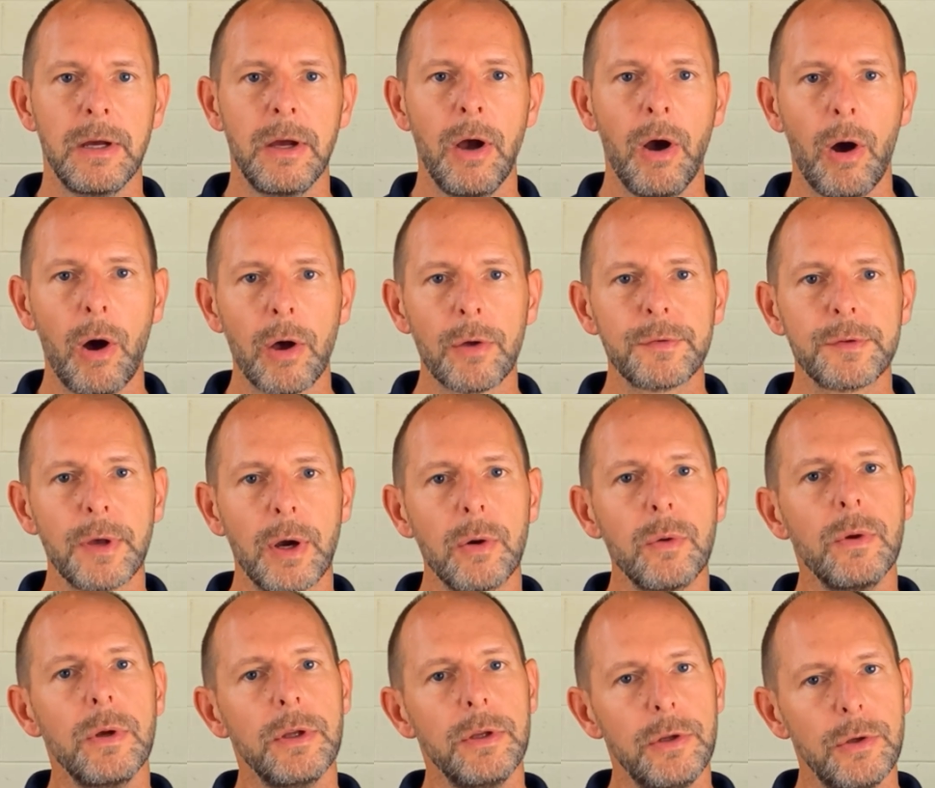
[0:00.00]
Also,
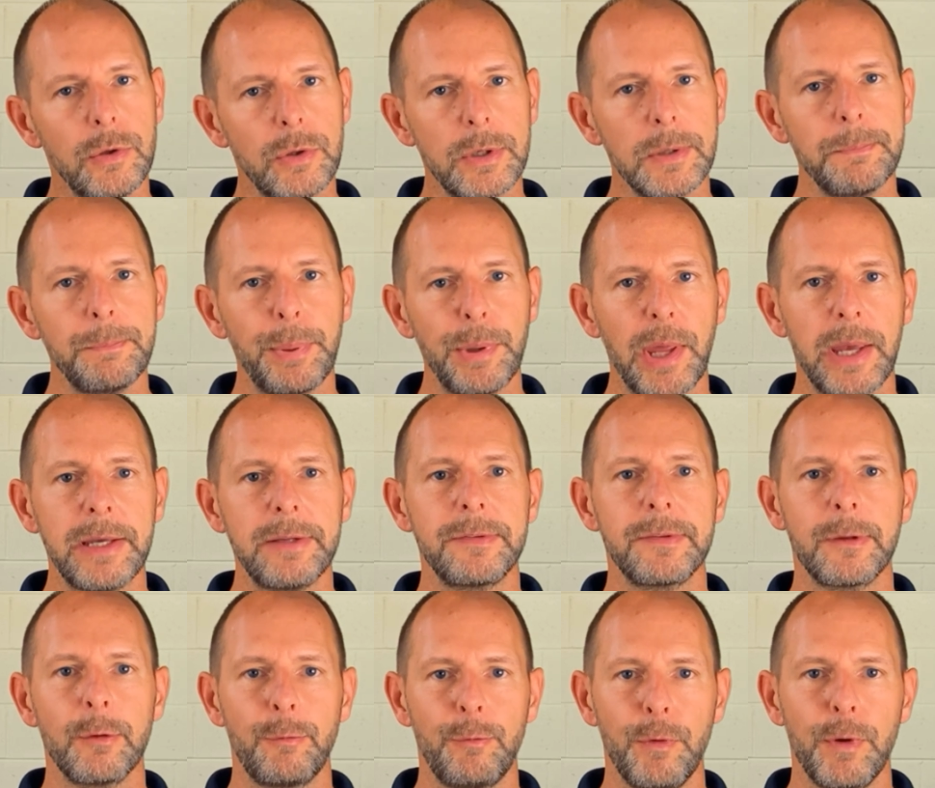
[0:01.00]
you can place
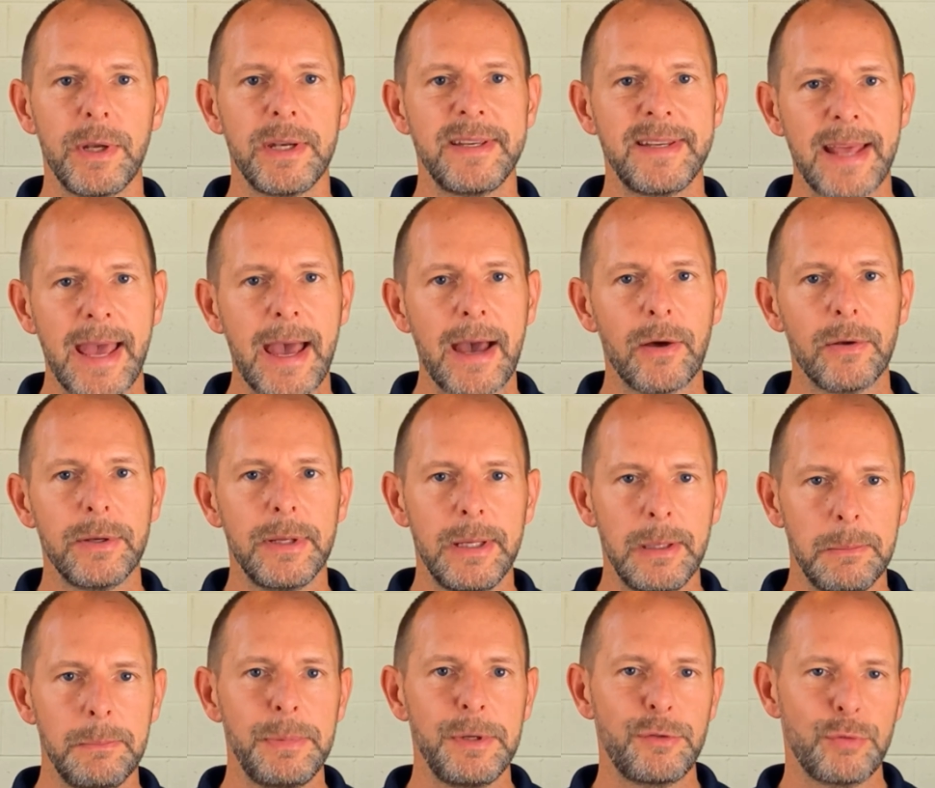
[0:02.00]
the foot down
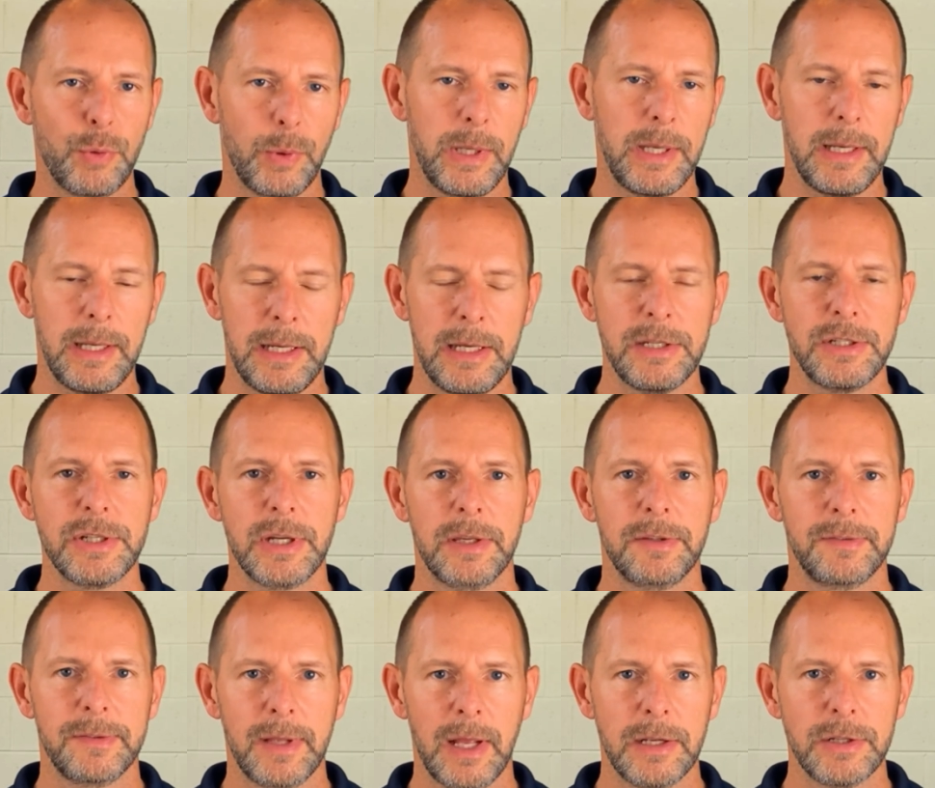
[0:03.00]
in between each
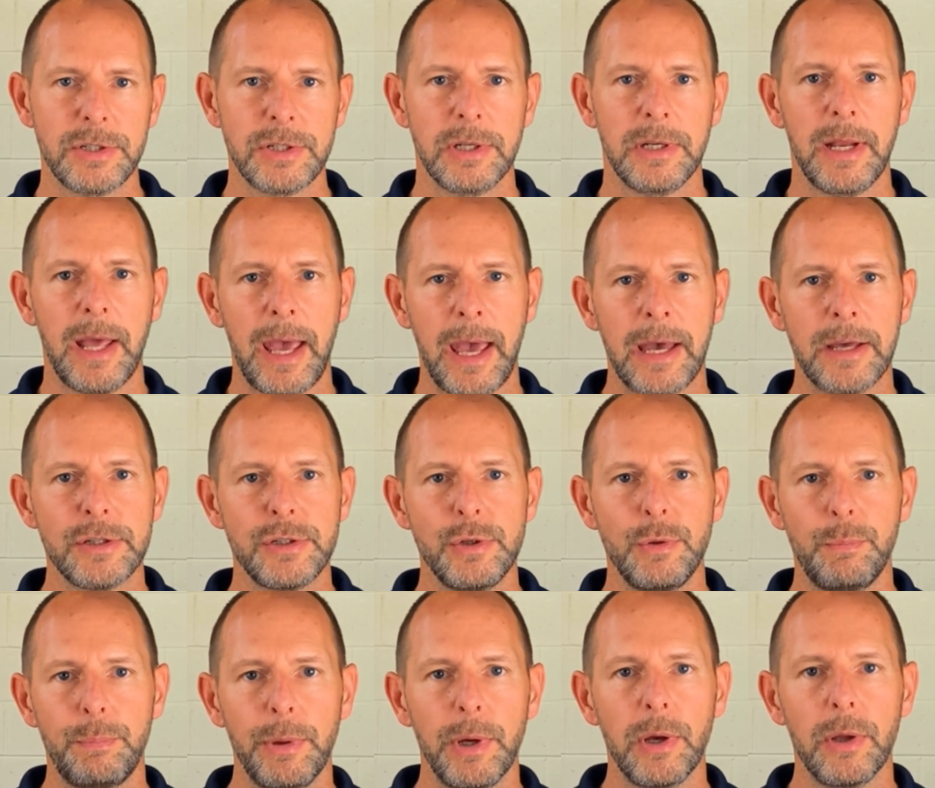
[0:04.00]
extension as you
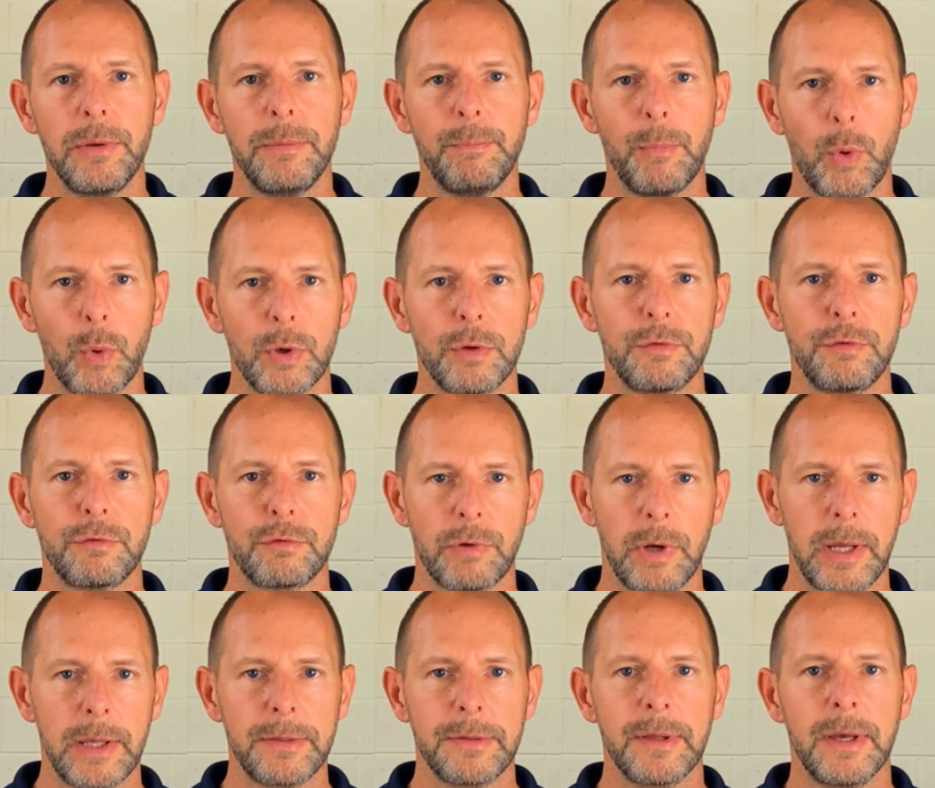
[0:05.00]
build more
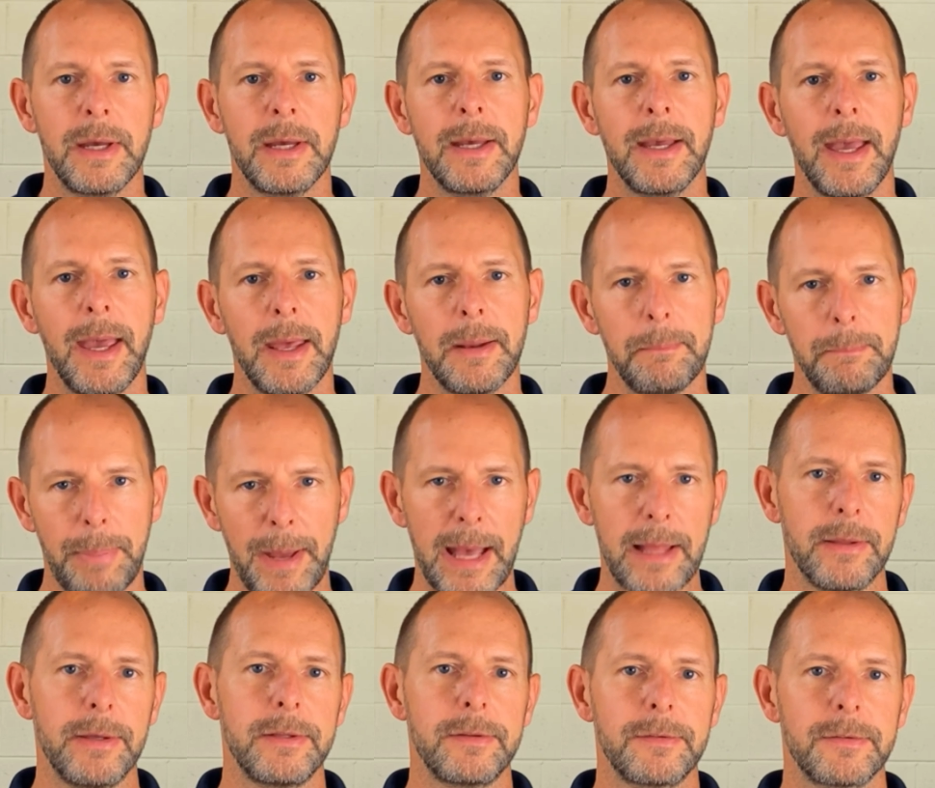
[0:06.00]
strength and
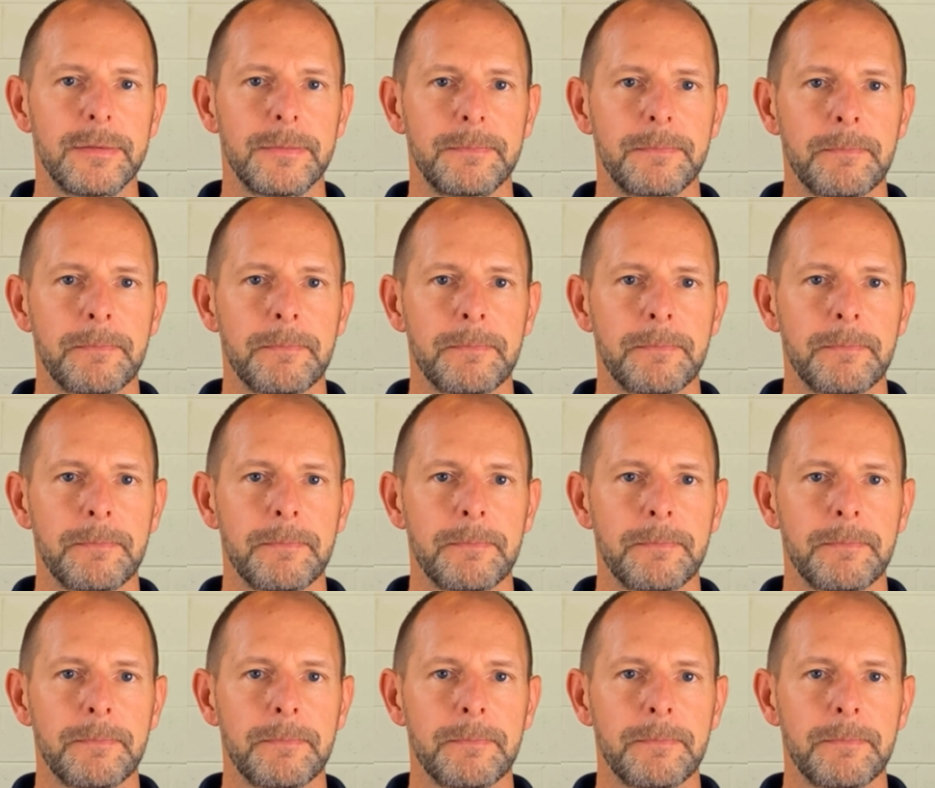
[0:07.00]
balance.